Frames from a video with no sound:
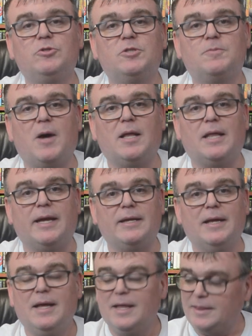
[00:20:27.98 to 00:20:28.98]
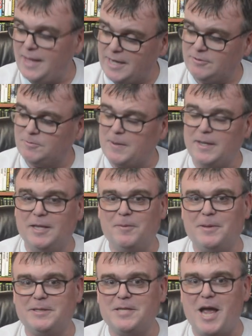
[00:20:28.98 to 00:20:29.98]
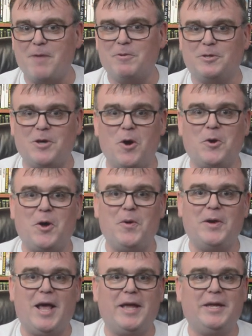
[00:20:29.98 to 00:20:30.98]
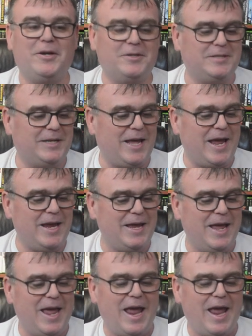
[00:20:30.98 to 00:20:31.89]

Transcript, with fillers: and Spotlight. Thanks for spending a little bit of time with Coco and I here today,